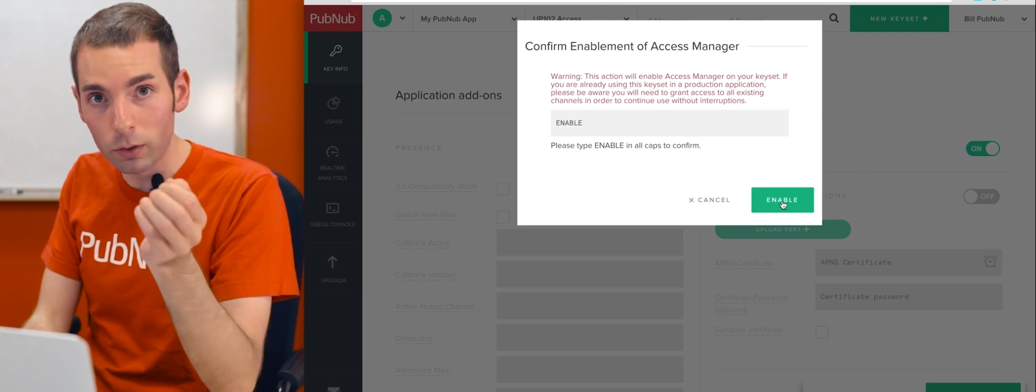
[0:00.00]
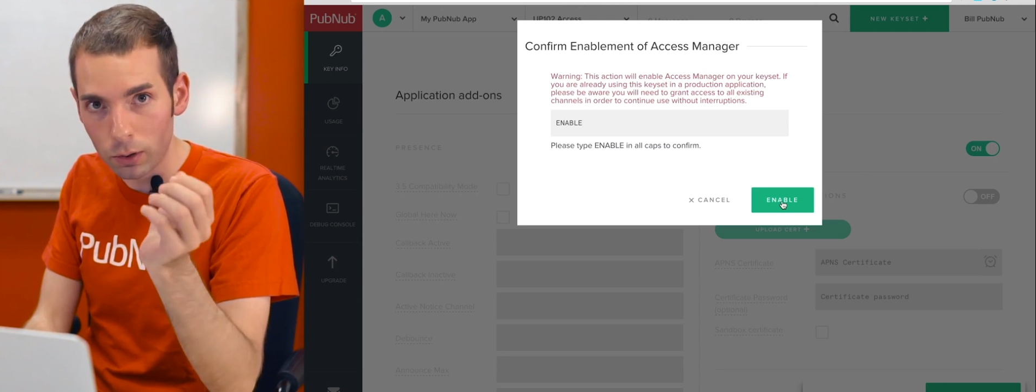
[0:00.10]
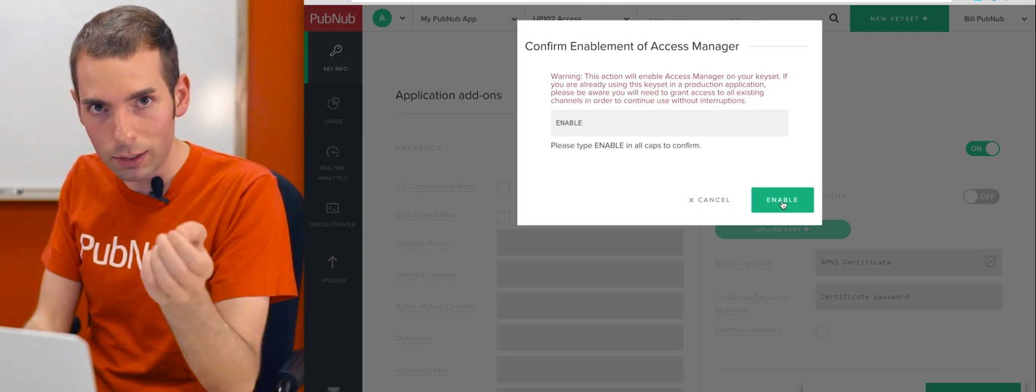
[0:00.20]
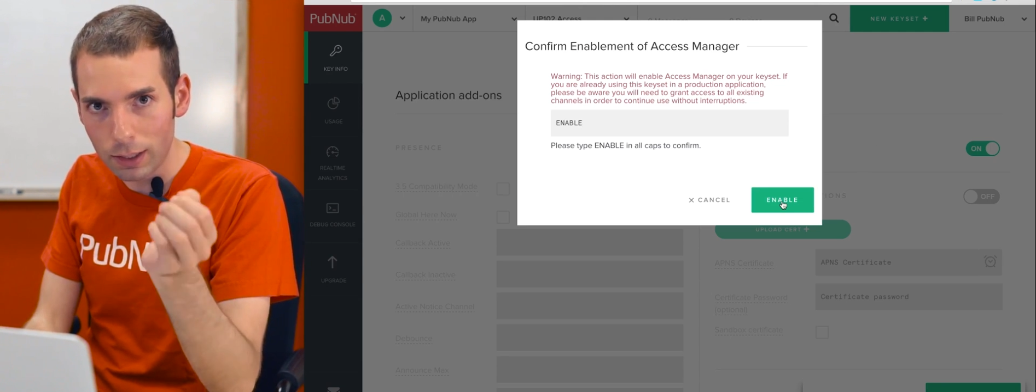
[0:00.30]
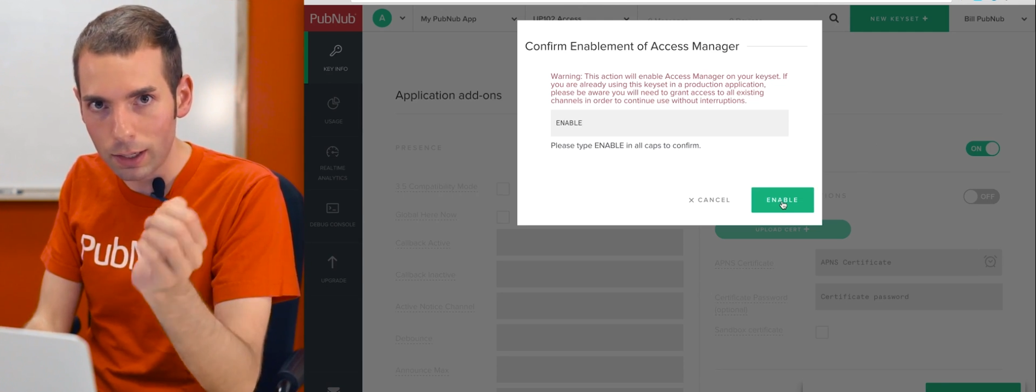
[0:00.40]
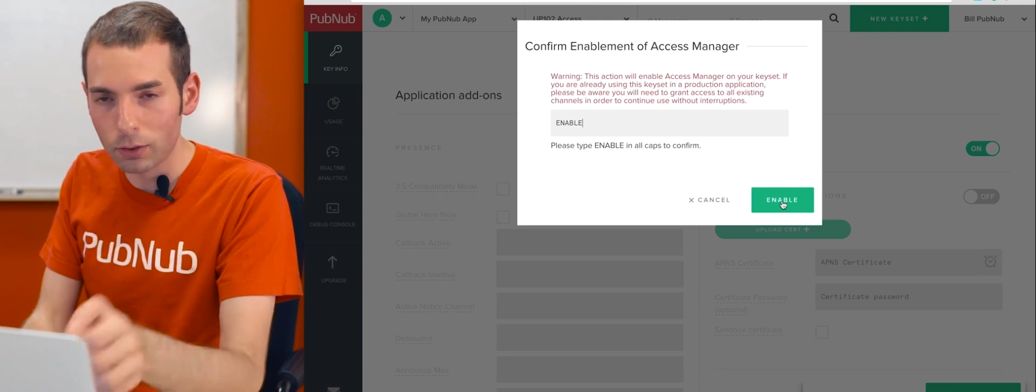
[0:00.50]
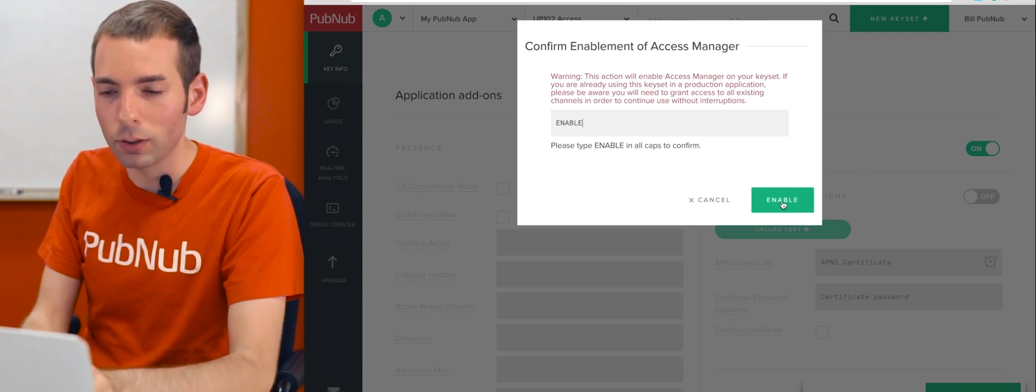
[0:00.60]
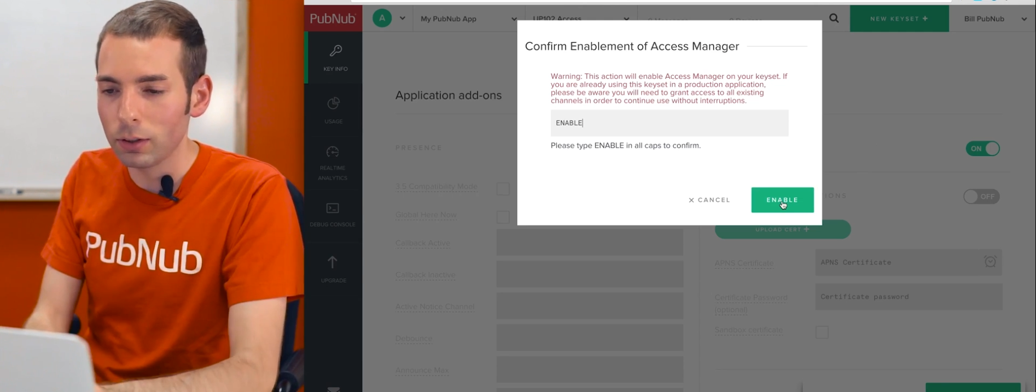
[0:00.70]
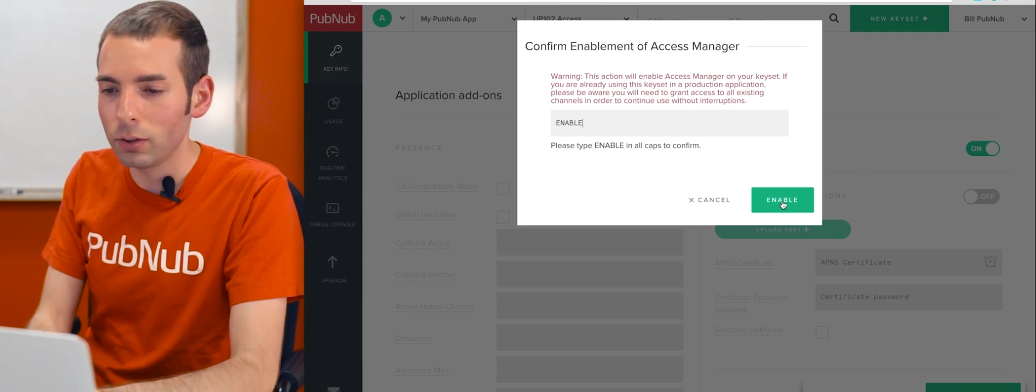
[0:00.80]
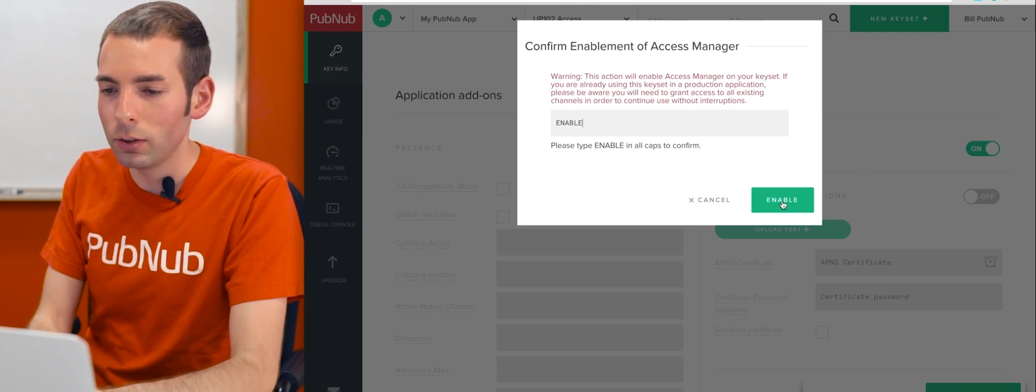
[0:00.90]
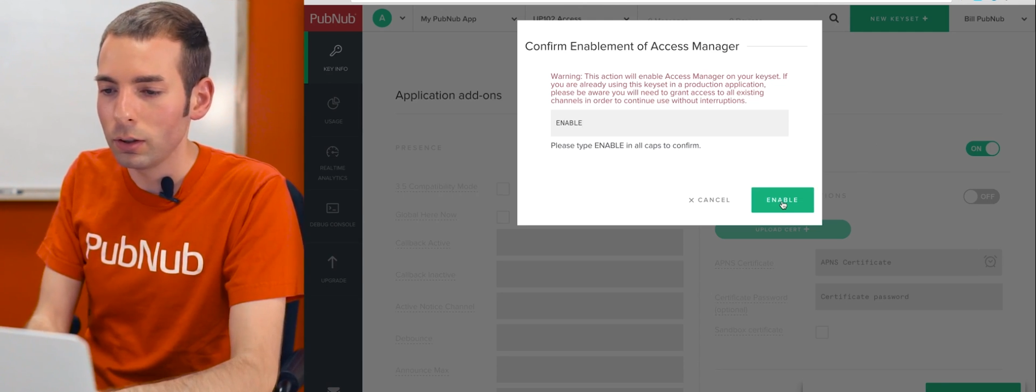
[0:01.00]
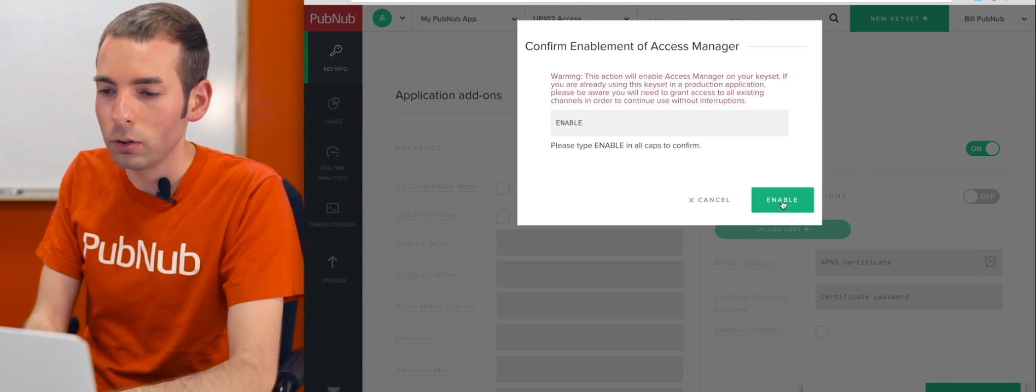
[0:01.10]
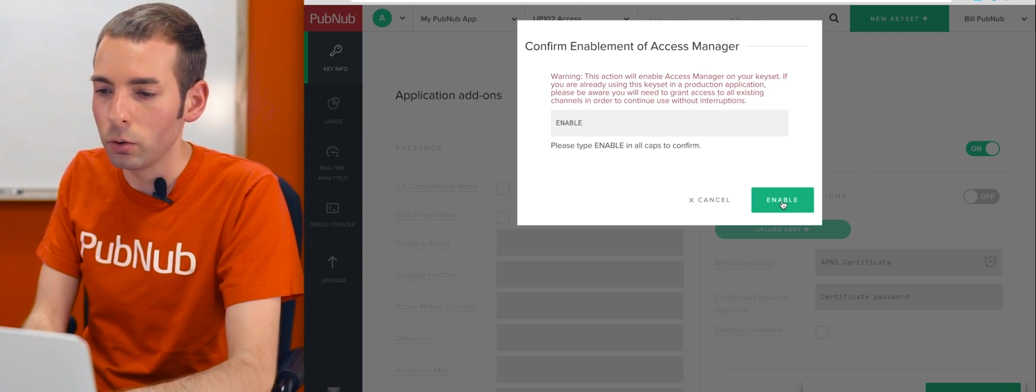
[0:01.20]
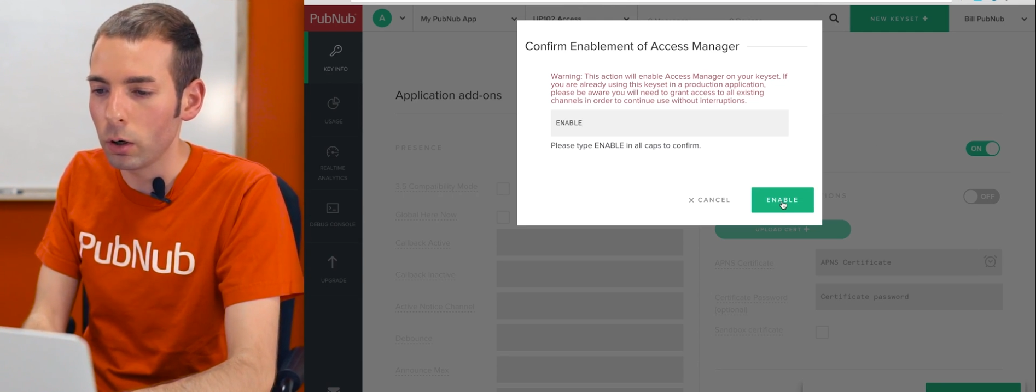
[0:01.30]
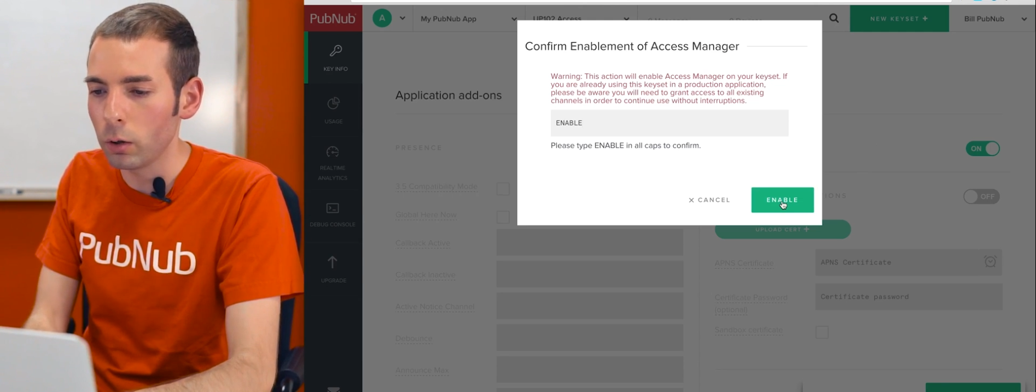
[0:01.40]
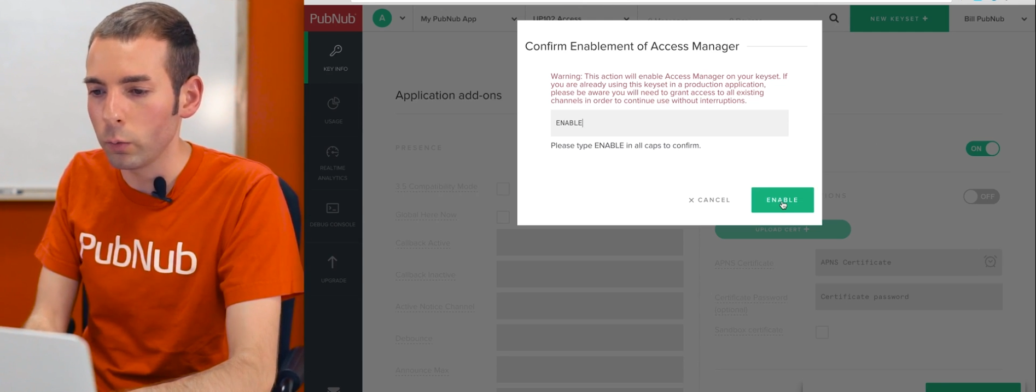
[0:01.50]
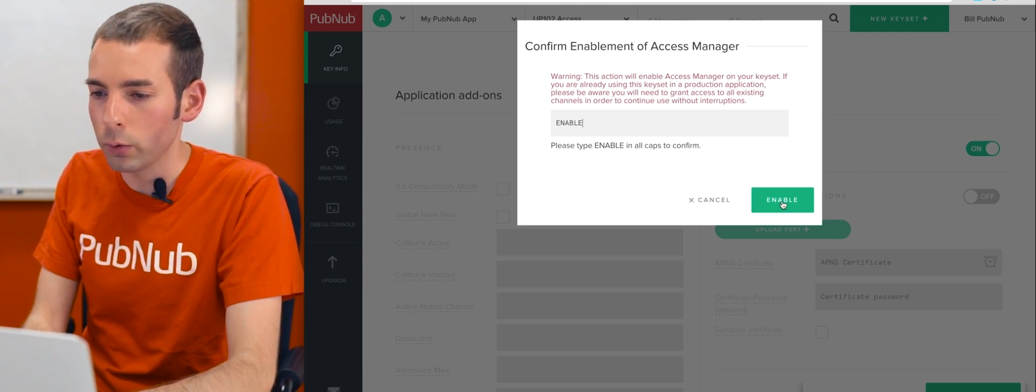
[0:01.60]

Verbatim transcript: grant access to all